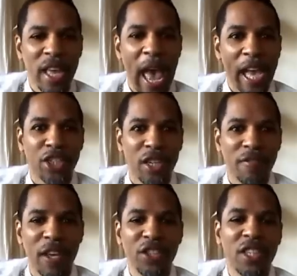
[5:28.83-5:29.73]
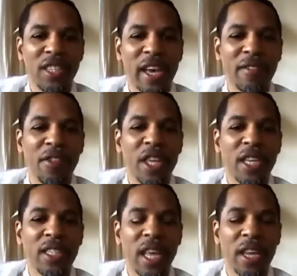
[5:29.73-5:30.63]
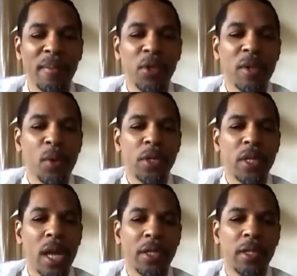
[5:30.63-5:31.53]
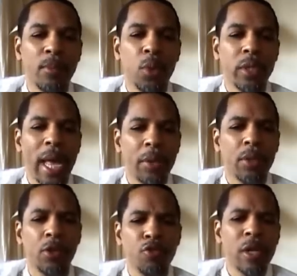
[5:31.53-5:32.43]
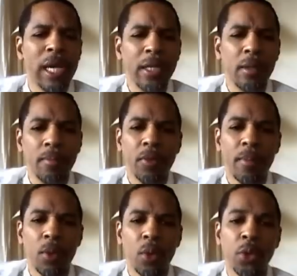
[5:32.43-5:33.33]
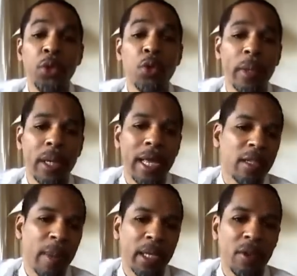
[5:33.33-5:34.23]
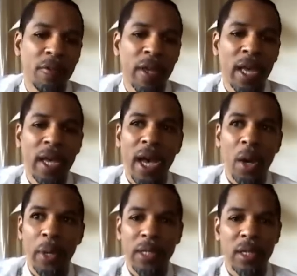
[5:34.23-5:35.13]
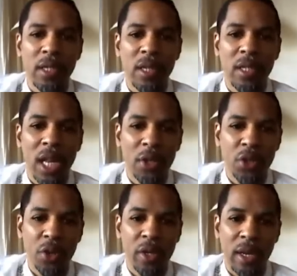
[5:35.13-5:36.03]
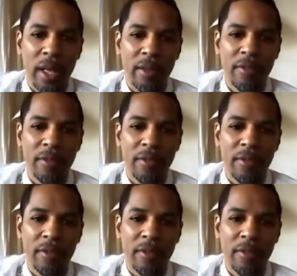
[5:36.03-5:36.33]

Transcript: action adventure side of things, and the Muslim All Stars is more down to the realism, the more human aspects of our existence and our journey in life.